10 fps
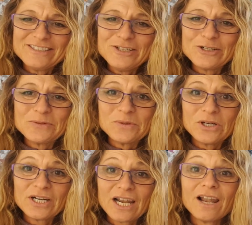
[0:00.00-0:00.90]
Do you know
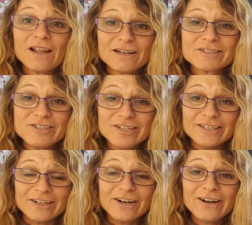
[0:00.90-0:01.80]
what? Last year